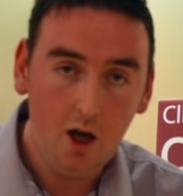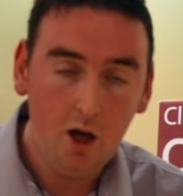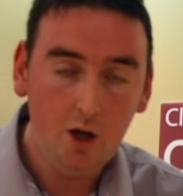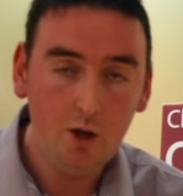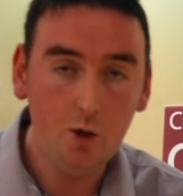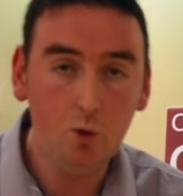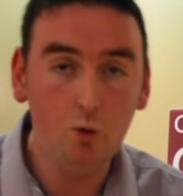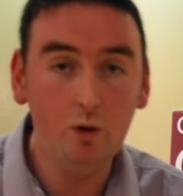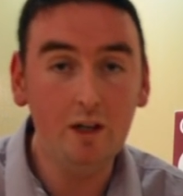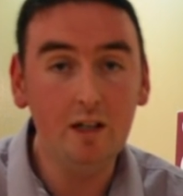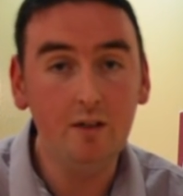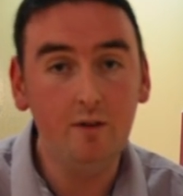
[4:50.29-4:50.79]

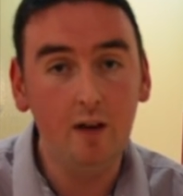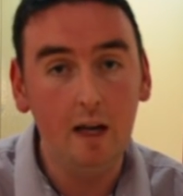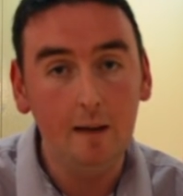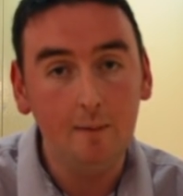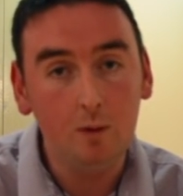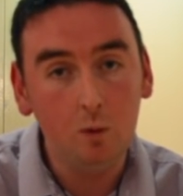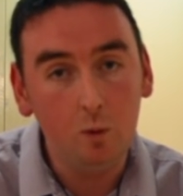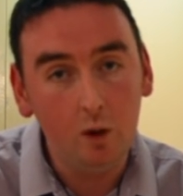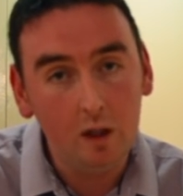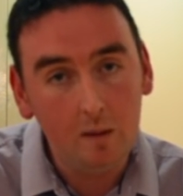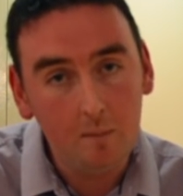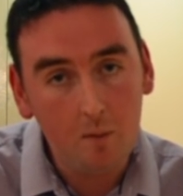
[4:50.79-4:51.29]
you redevelop
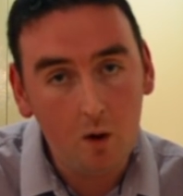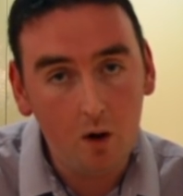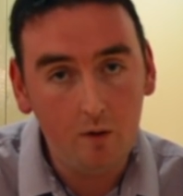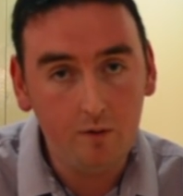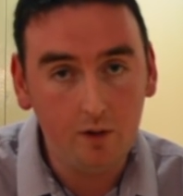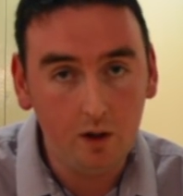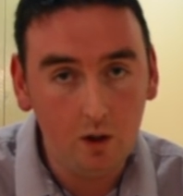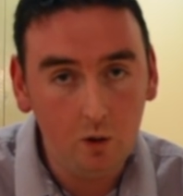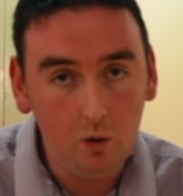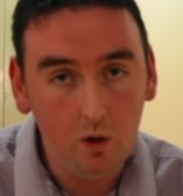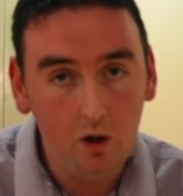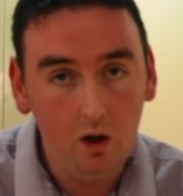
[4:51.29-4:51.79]
the one in
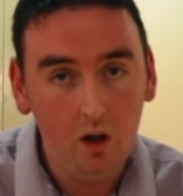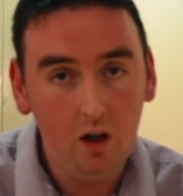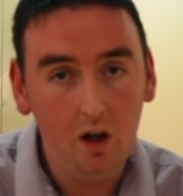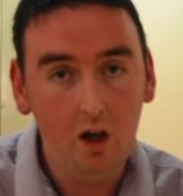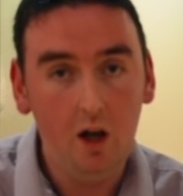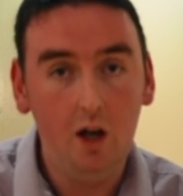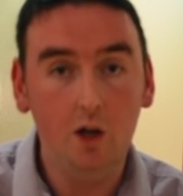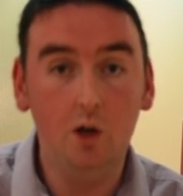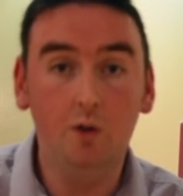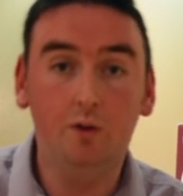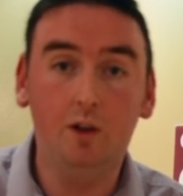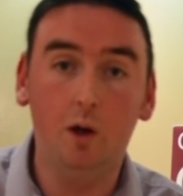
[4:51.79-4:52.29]
Merview,
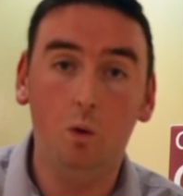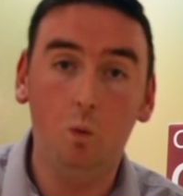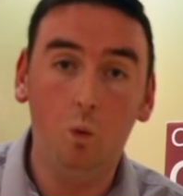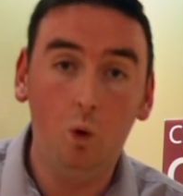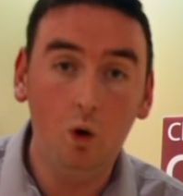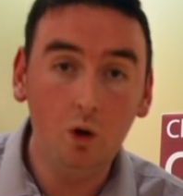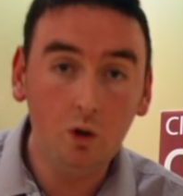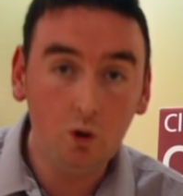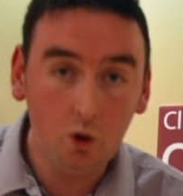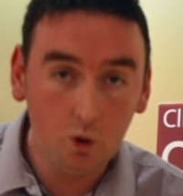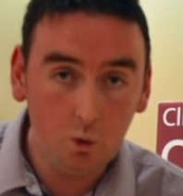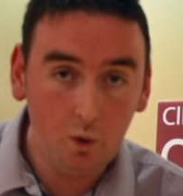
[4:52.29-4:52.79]
you've got
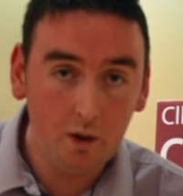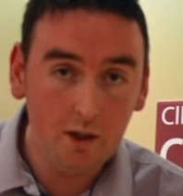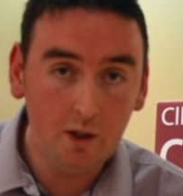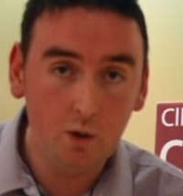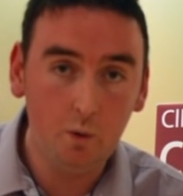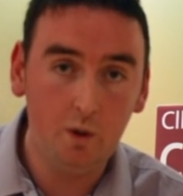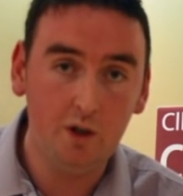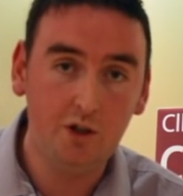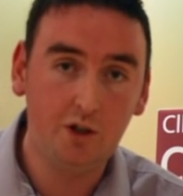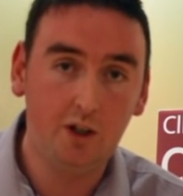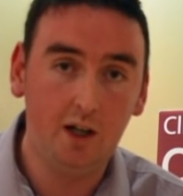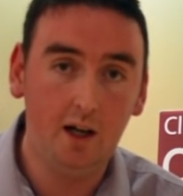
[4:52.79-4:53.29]
one good one in
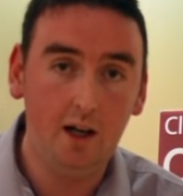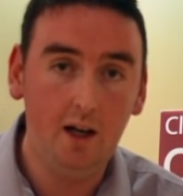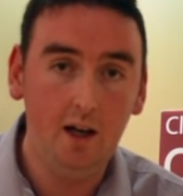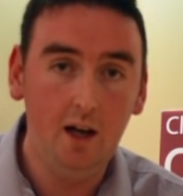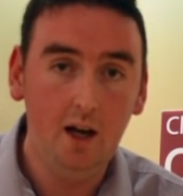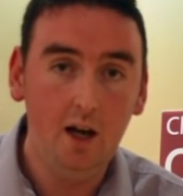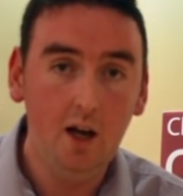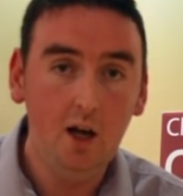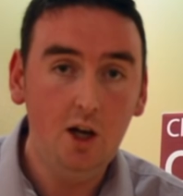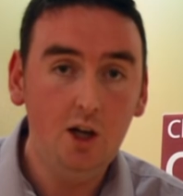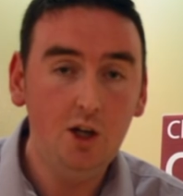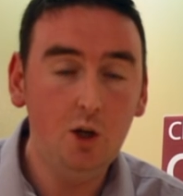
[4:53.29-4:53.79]
Duishka,
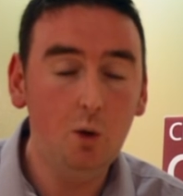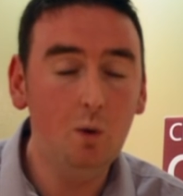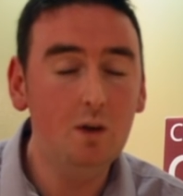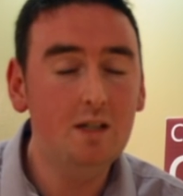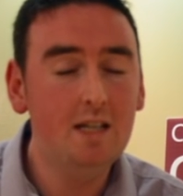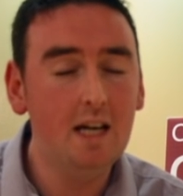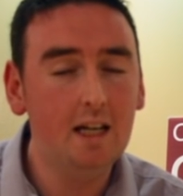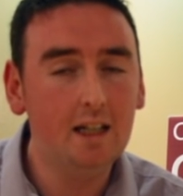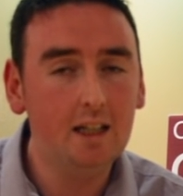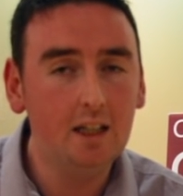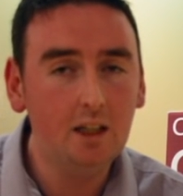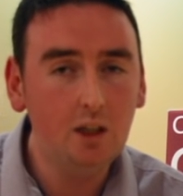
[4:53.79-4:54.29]
you will
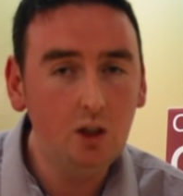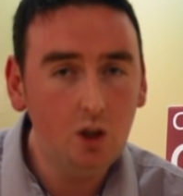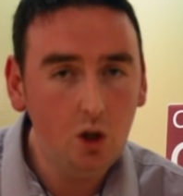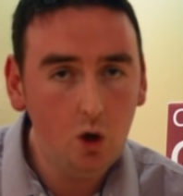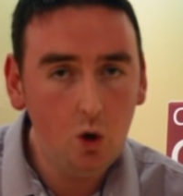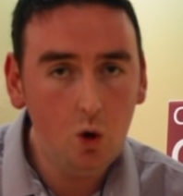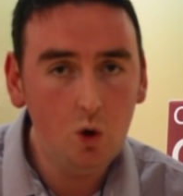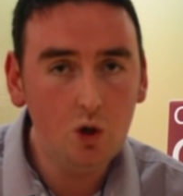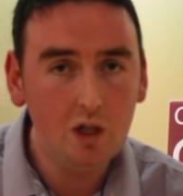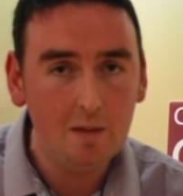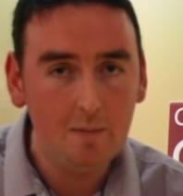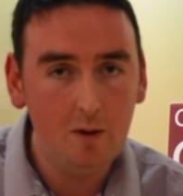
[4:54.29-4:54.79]
take a
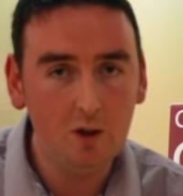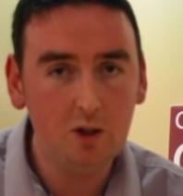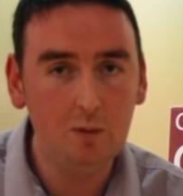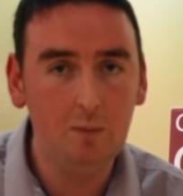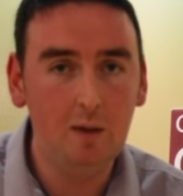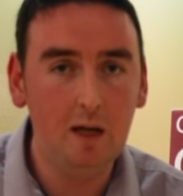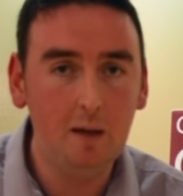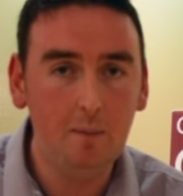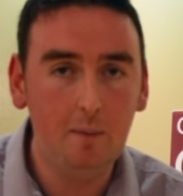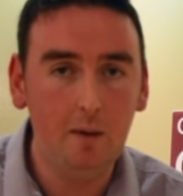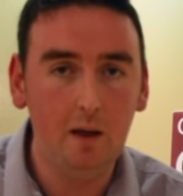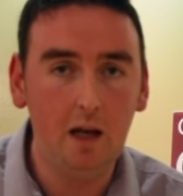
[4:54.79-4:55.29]
huge amount of
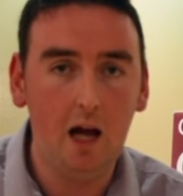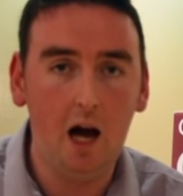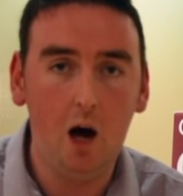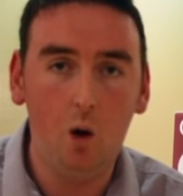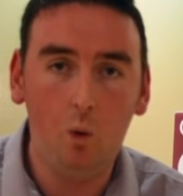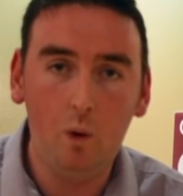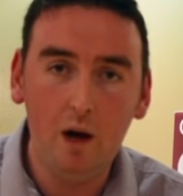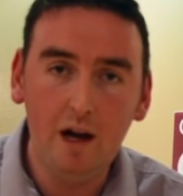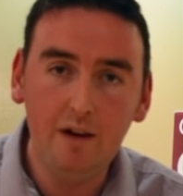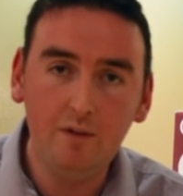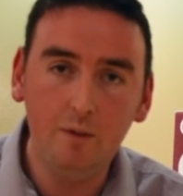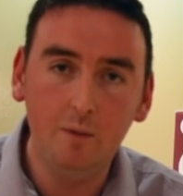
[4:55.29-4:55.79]
people
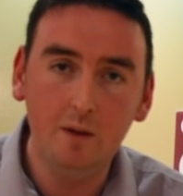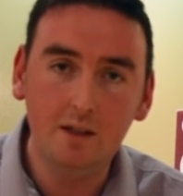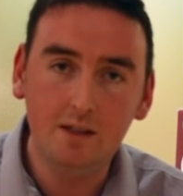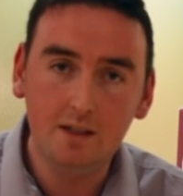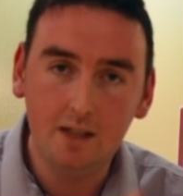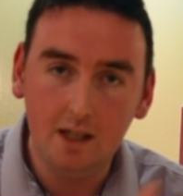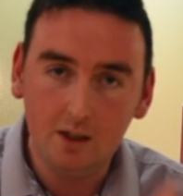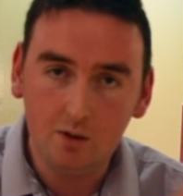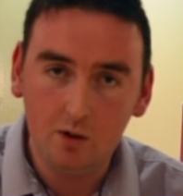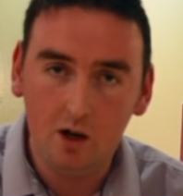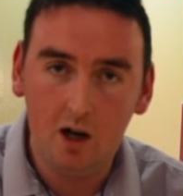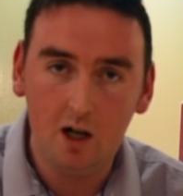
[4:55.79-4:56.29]
away from the
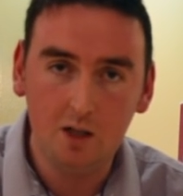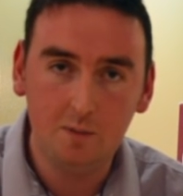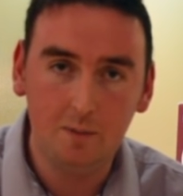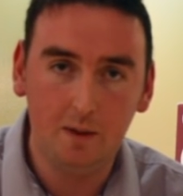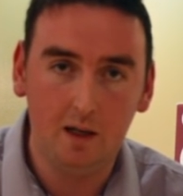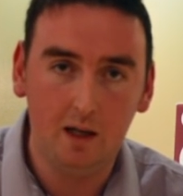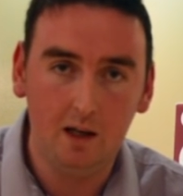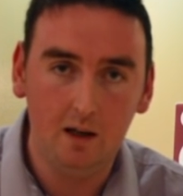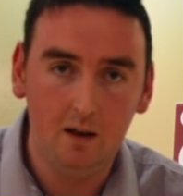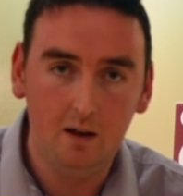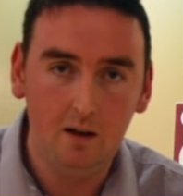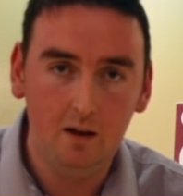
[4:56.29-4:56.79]
central
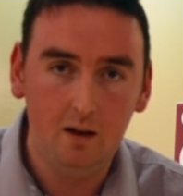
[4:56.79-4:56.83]
hospital.